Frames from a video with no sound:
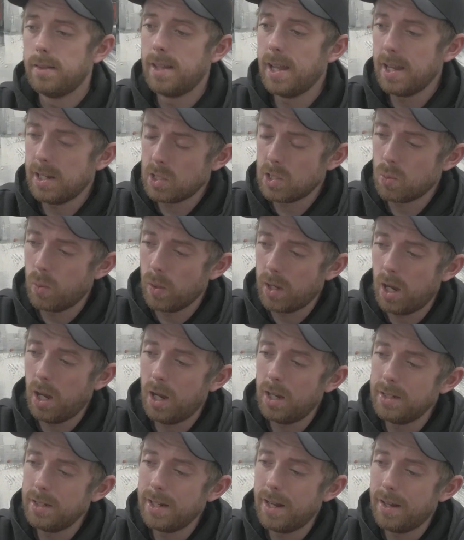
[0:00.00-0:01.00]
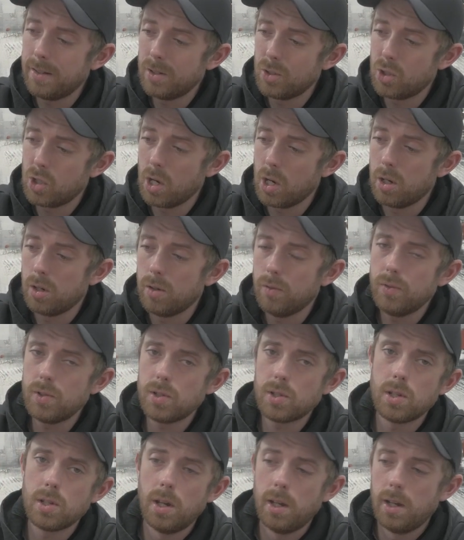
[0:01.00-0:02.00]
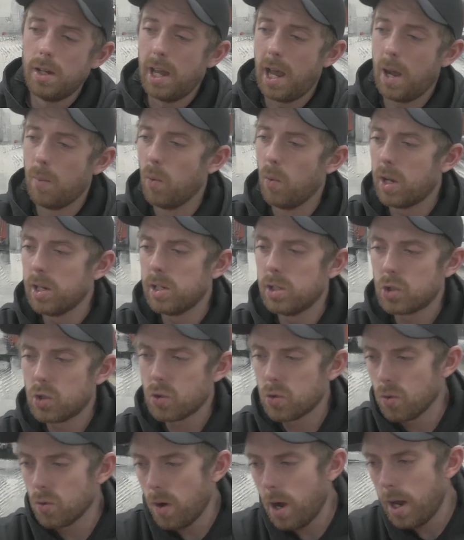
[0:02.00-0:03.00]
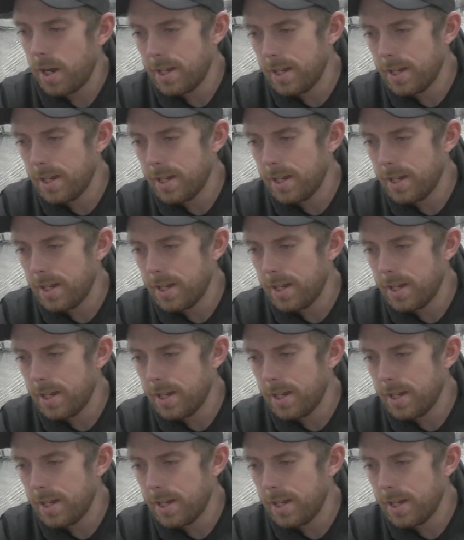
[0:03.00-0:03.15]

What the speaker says: Next, we're cutting down the shelves, and we're going to try